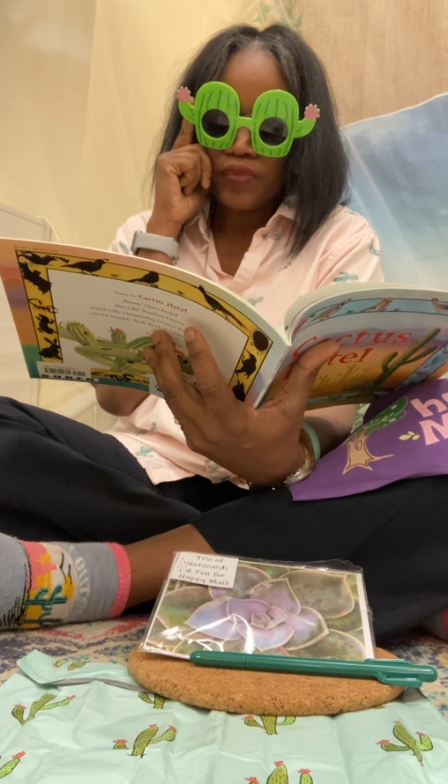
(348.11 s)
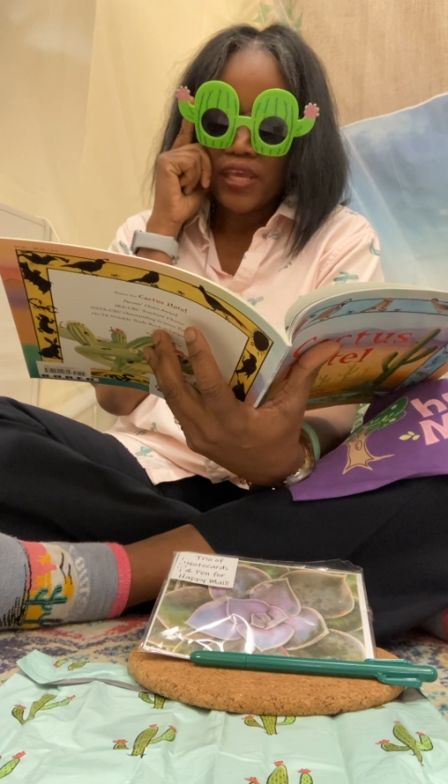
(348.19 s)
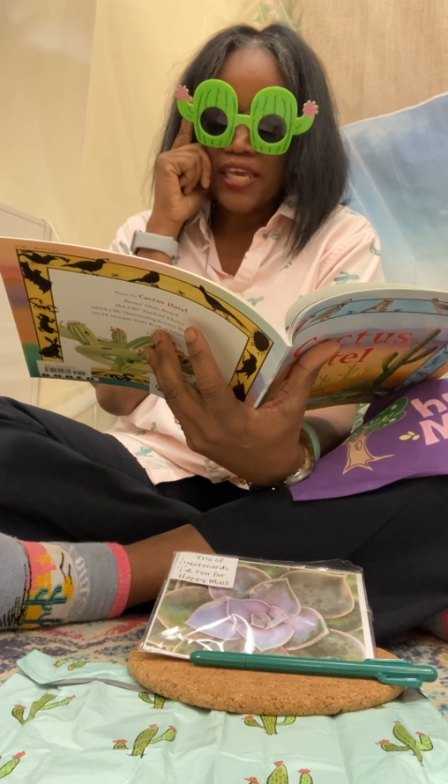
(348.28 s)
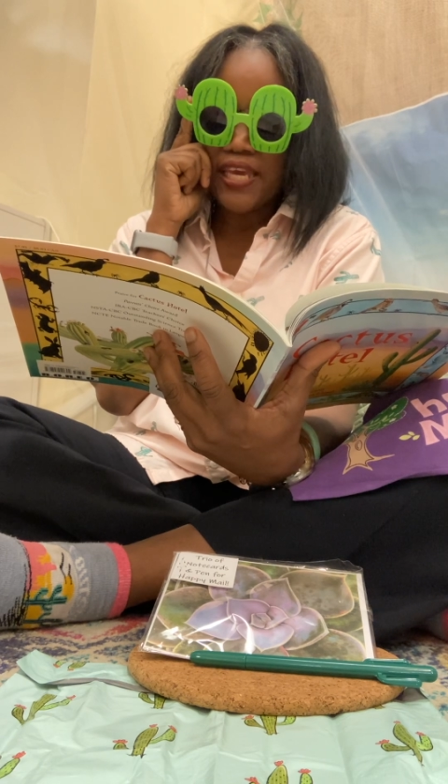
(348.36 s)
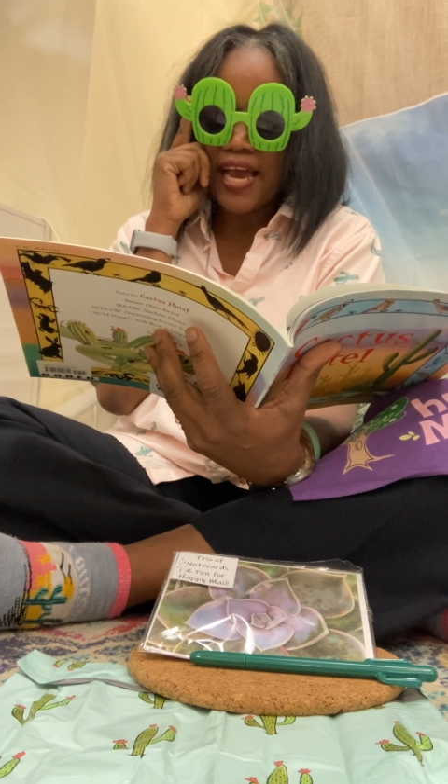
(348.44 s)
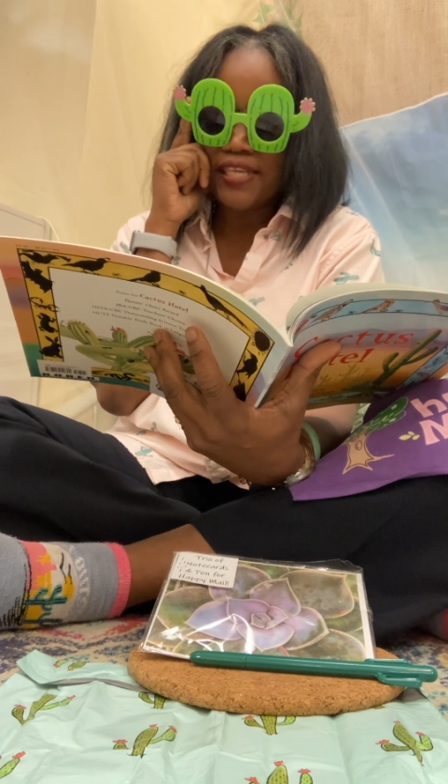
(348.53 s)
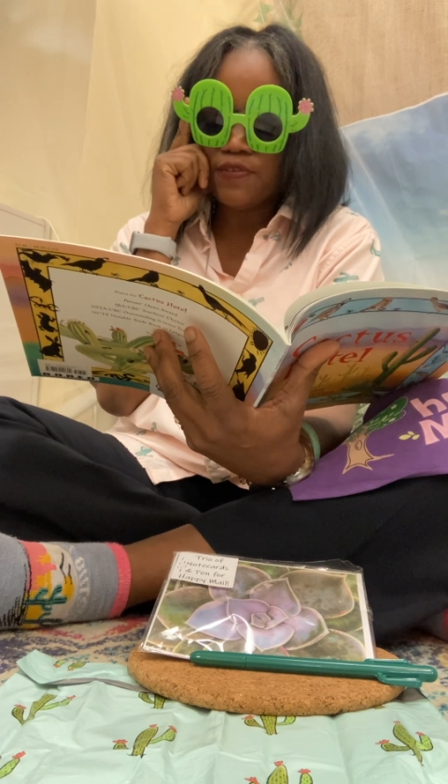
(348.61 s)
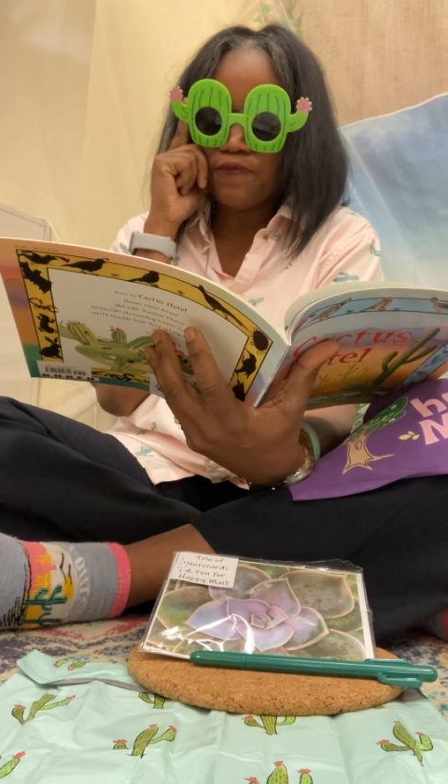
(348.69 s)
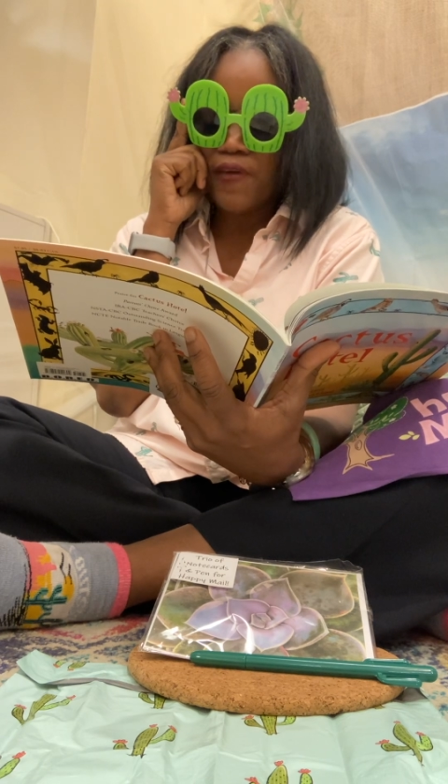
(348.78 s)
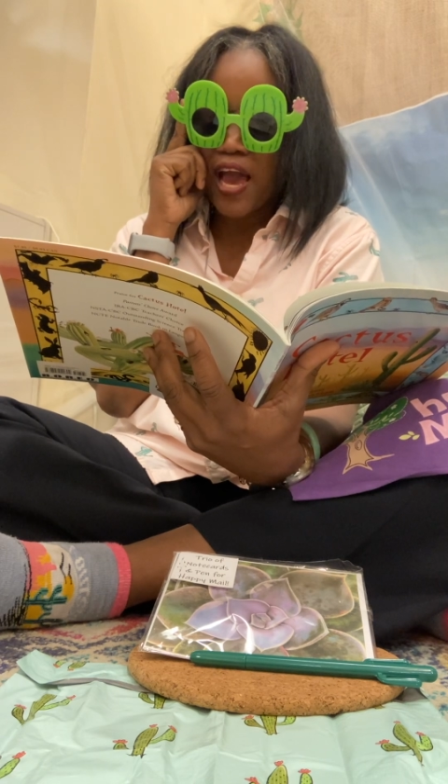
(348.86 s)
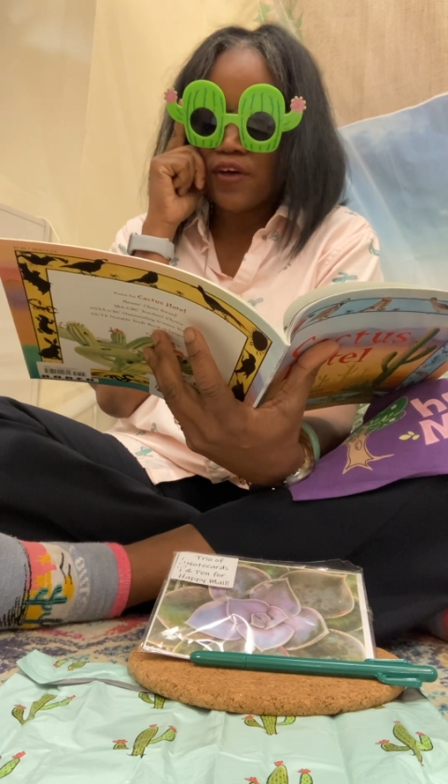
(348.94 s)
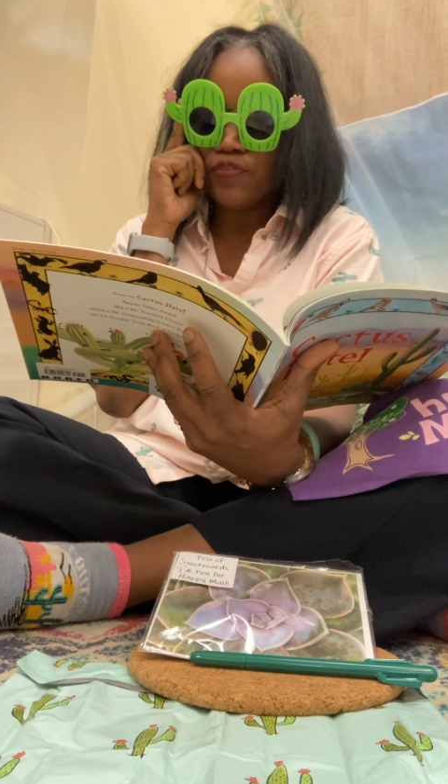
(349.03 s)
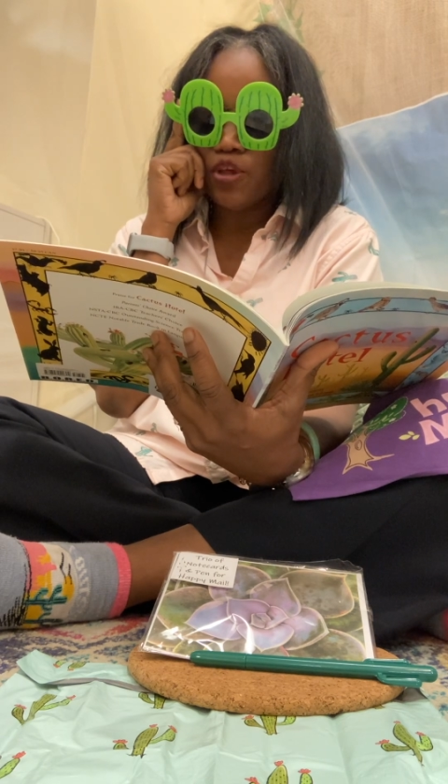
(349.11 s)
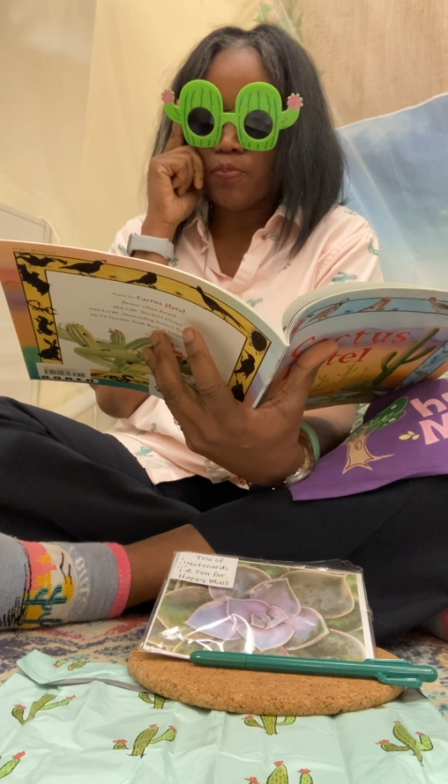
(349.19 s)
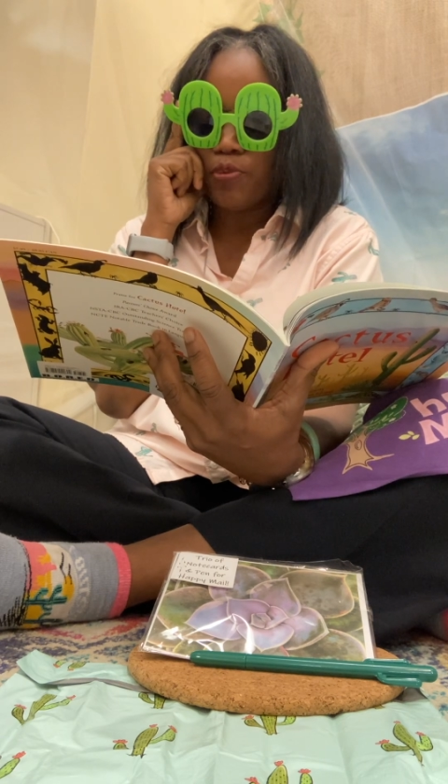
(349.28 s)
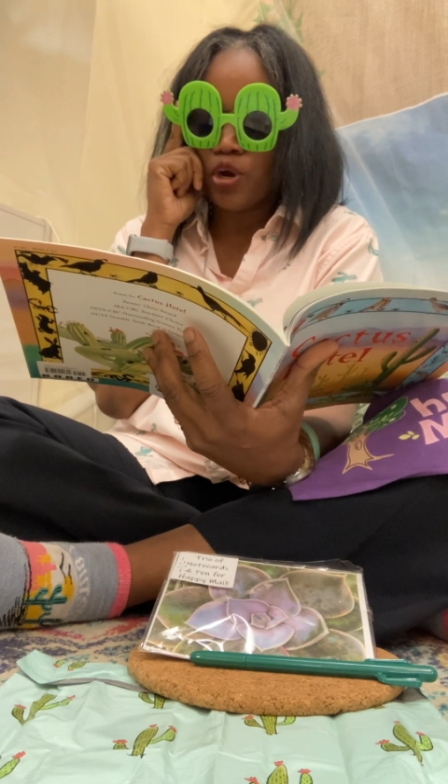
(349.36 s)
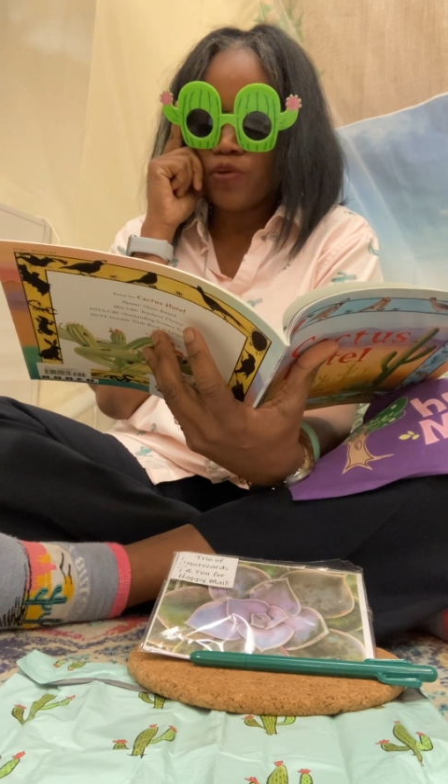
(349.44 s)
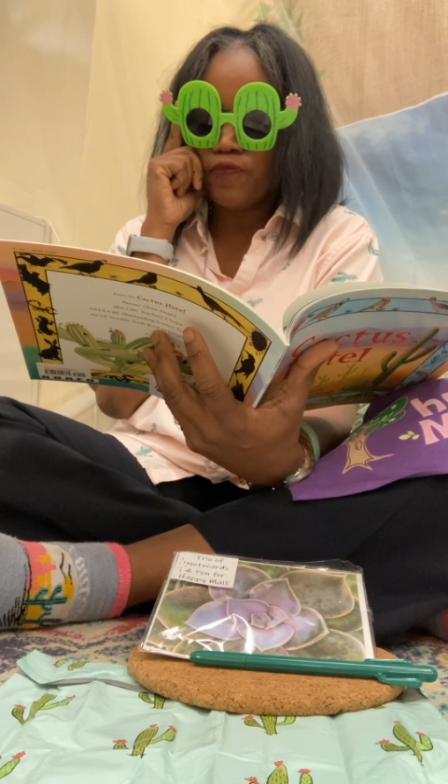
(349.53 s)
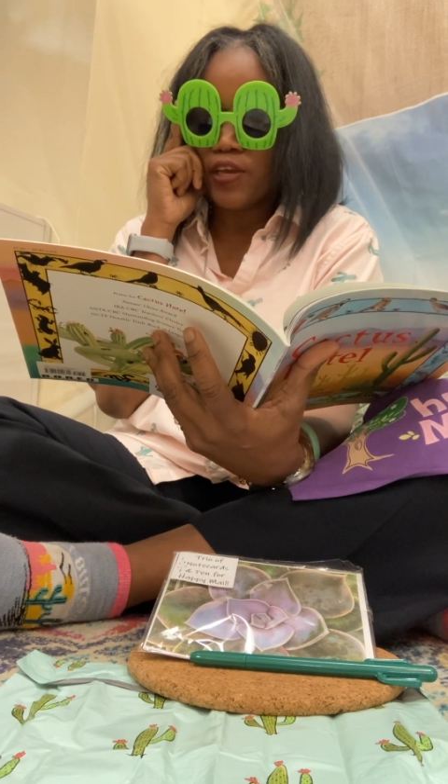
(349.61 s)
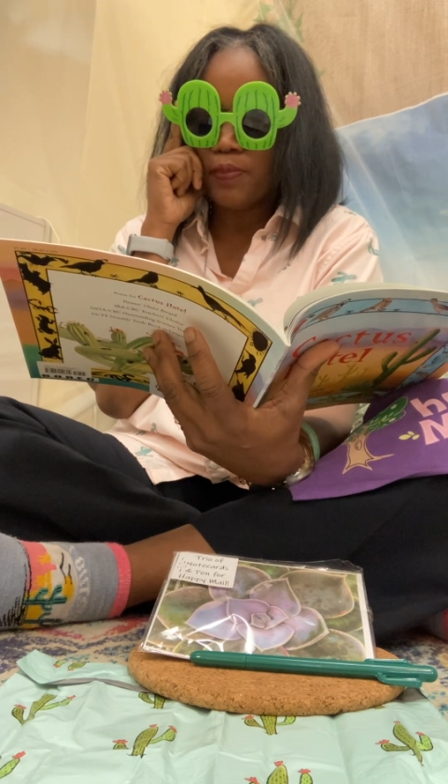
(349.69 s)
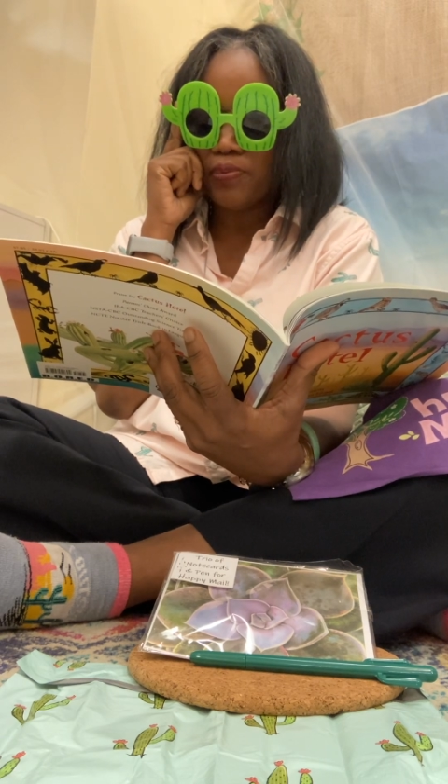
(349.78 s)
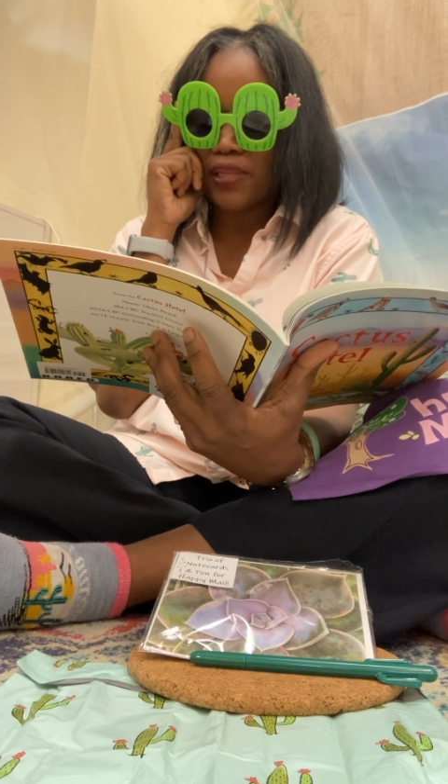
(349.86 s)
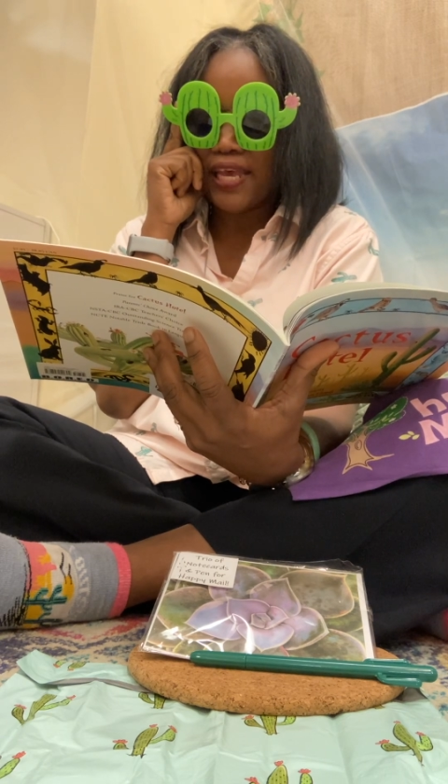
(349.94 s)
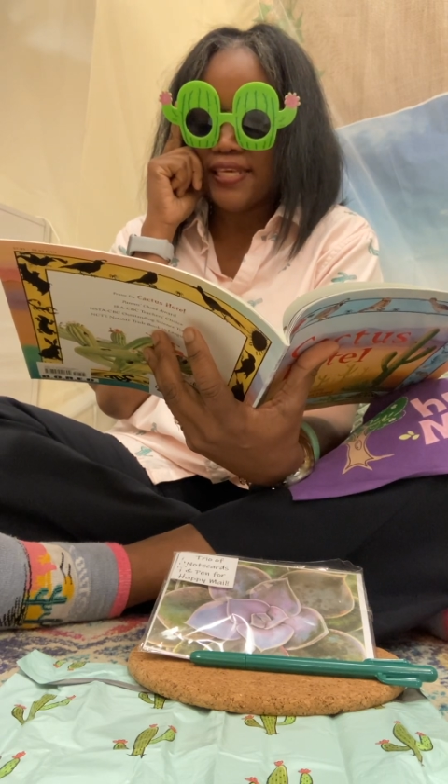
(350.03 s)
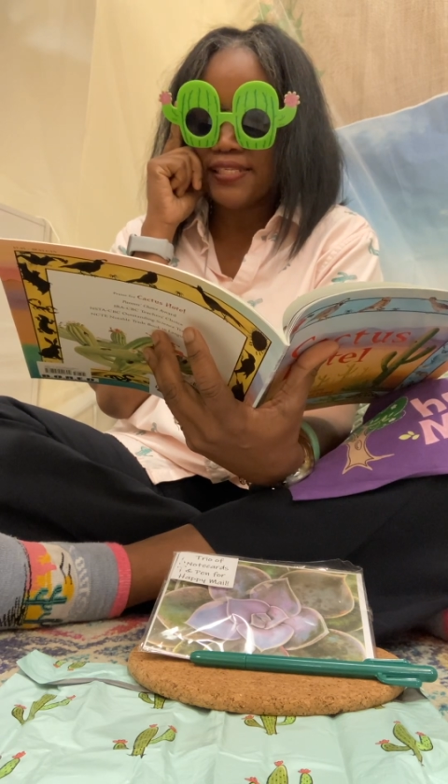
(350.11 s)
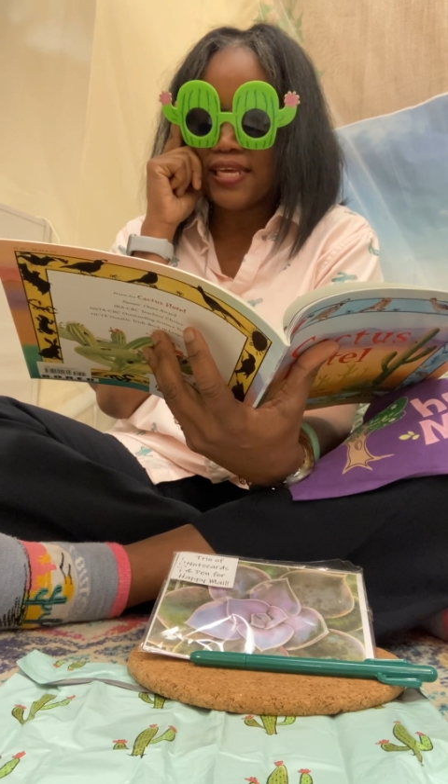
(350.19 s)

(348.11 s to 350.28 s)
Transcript: He has found the perfect place